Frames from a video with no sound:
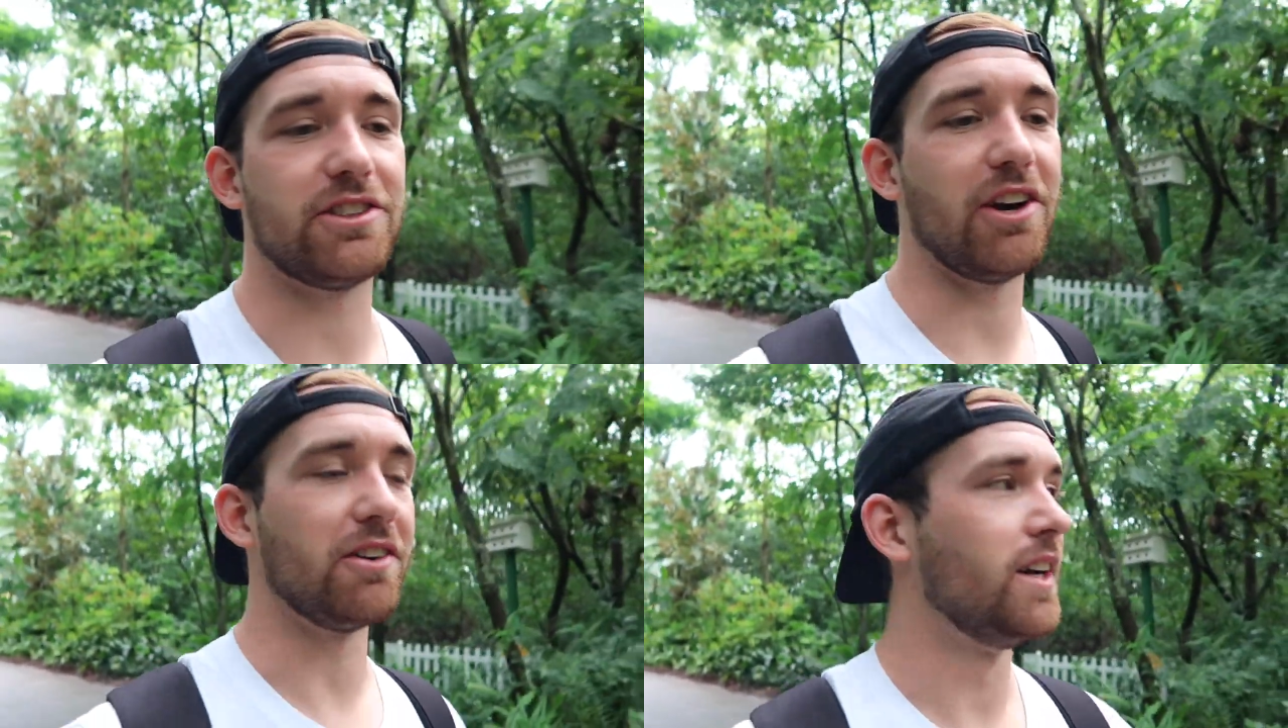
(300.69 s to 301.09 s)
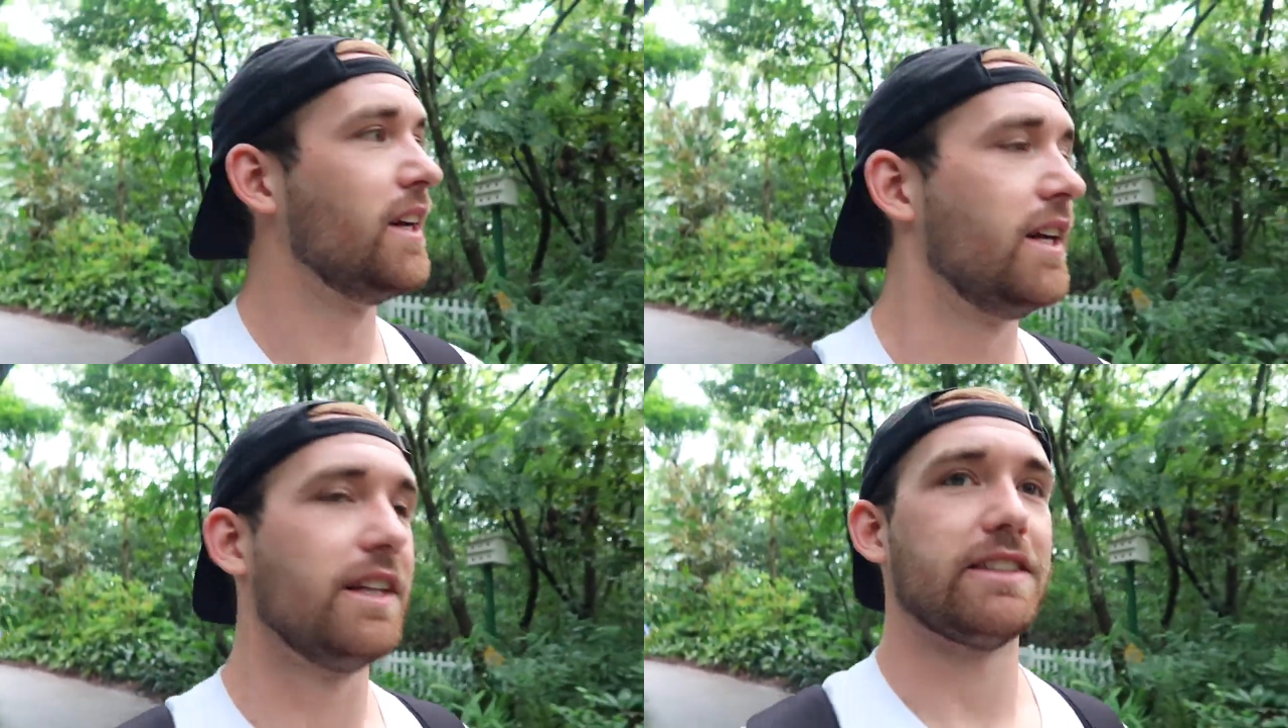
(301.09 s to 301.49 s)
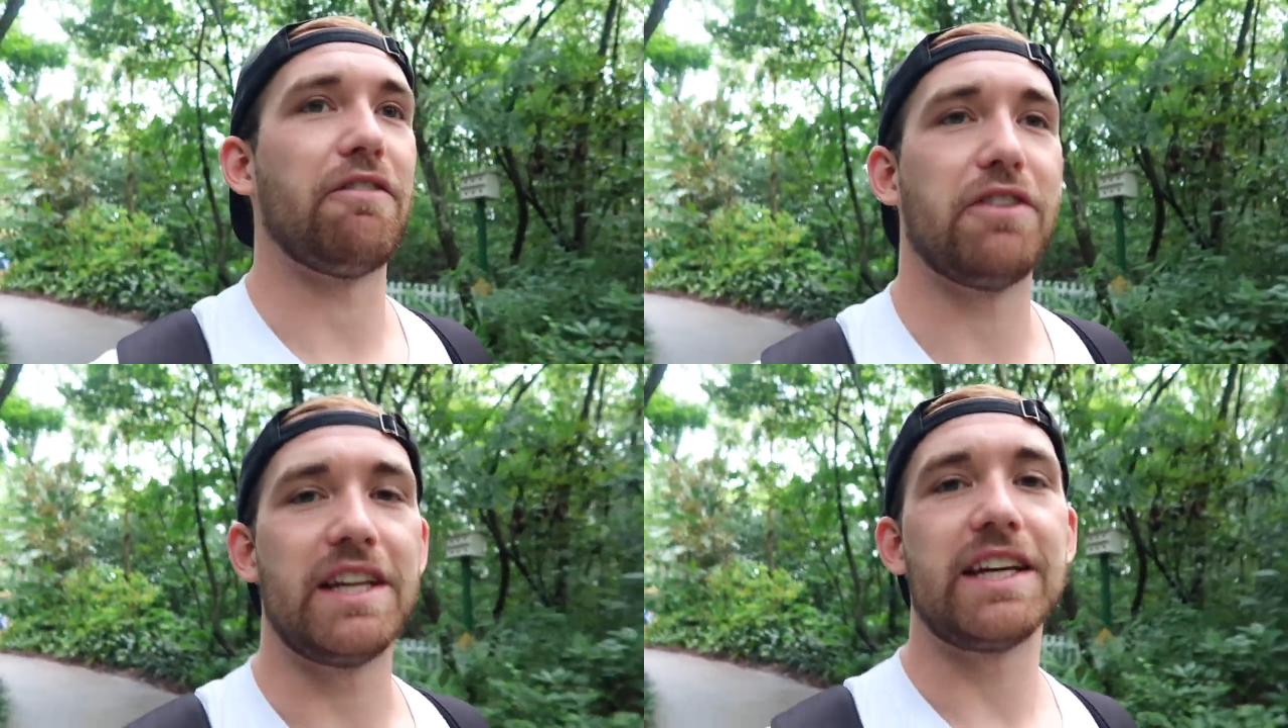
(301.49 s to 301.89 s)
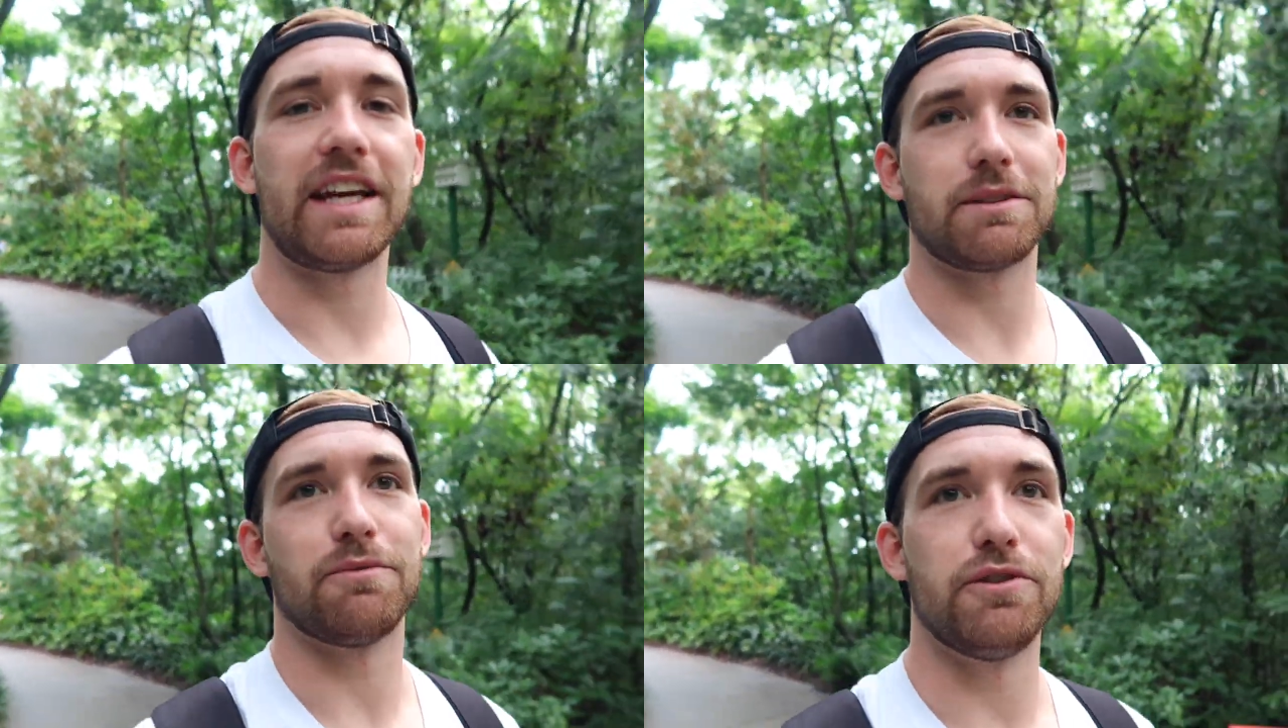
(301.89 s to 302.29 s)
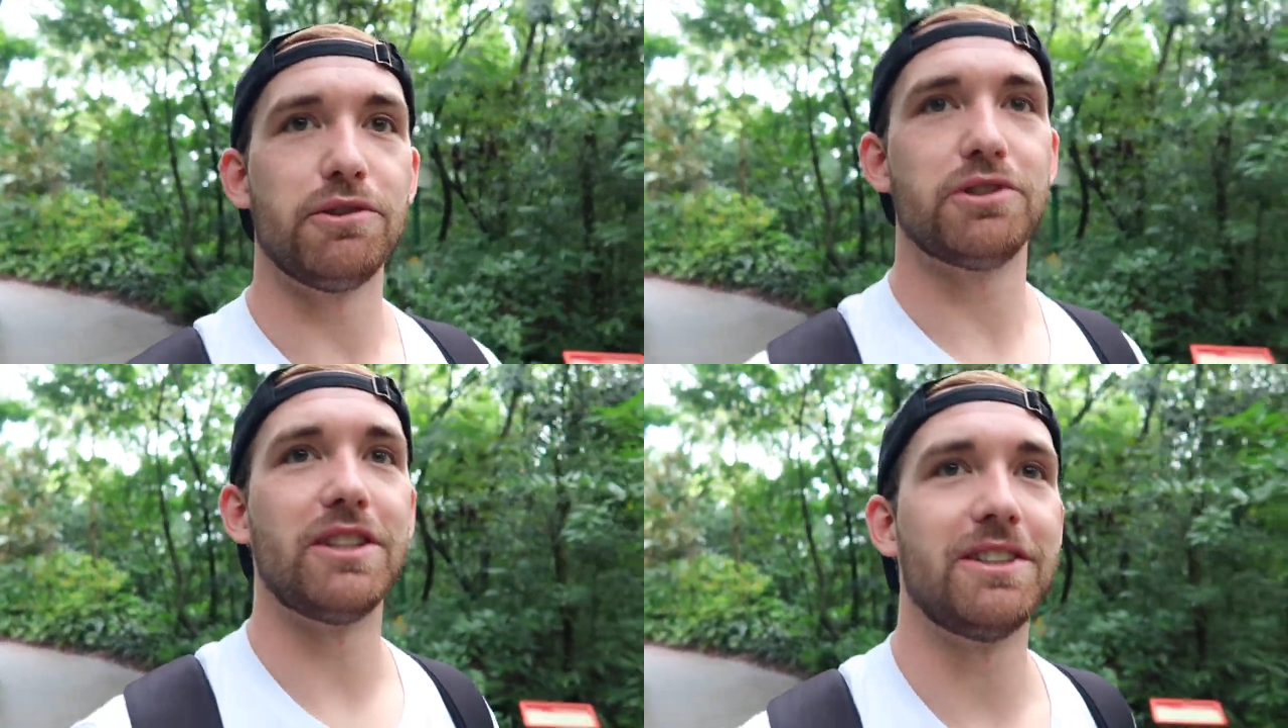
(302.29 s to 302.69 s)
So definitely need to get some
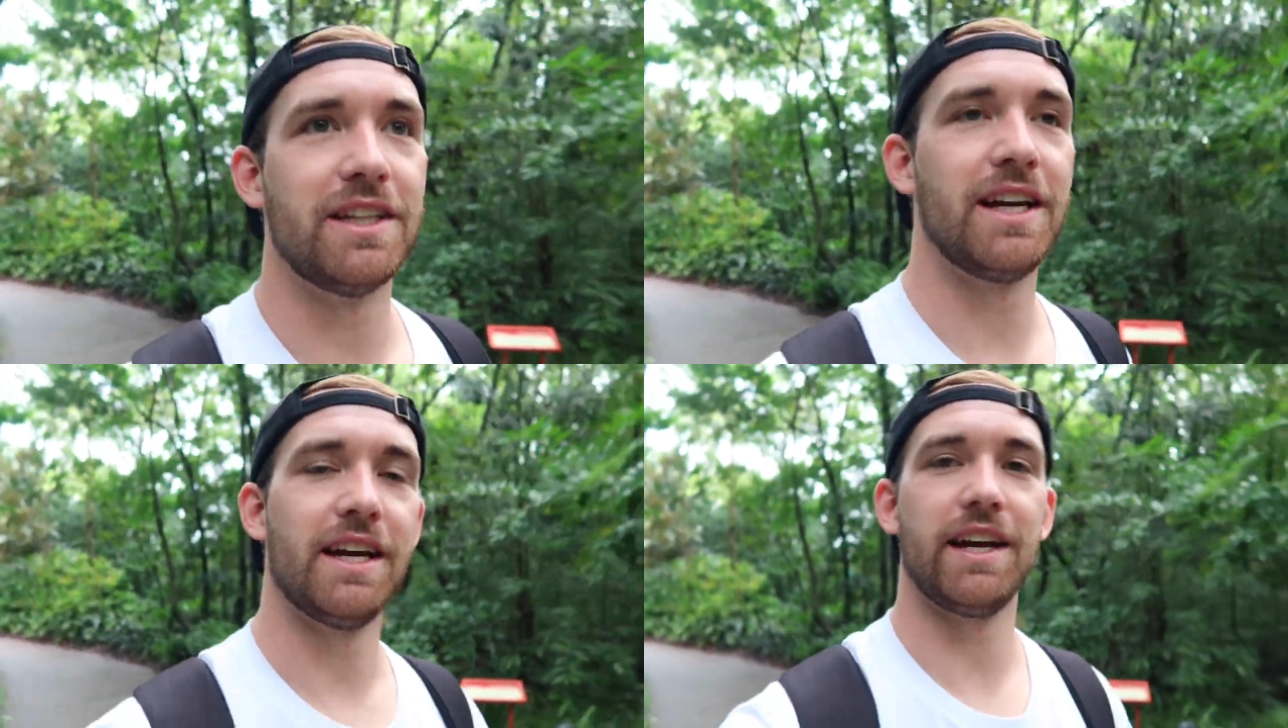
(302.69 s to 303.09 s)
food soon.